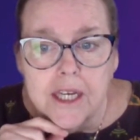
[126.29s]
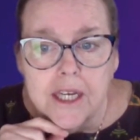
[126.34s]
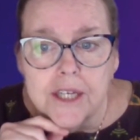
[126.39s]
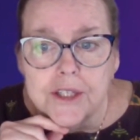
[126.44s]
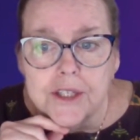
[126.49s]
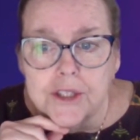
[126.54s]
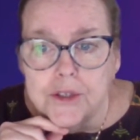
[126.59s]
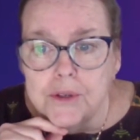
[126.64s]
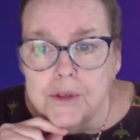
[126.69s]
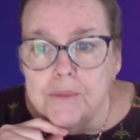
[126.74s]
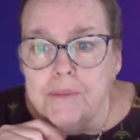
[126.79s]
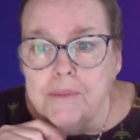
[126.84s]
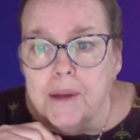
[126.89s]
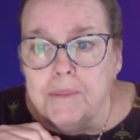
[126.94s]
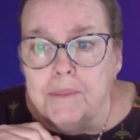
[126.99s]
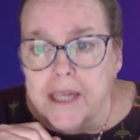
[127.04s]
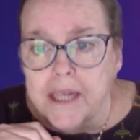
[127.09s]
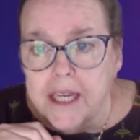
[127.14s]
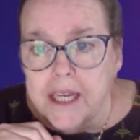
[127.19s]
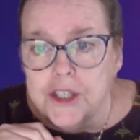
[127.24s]
student
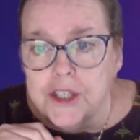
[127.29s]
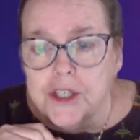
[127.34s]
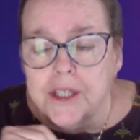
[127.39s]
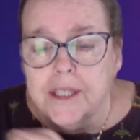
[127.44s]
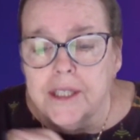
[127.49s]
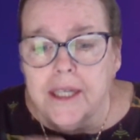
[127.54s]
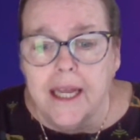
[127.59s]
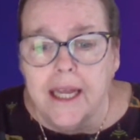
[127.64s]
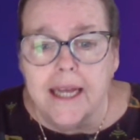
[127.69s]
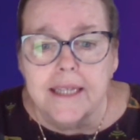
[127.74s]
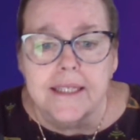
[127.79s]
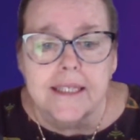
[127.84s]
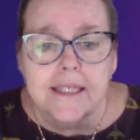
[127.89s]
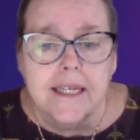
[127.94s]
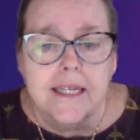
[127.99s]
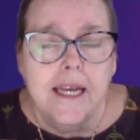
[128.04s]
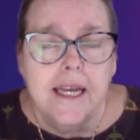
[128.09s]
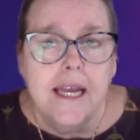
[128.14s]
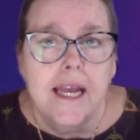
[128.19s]
publication class.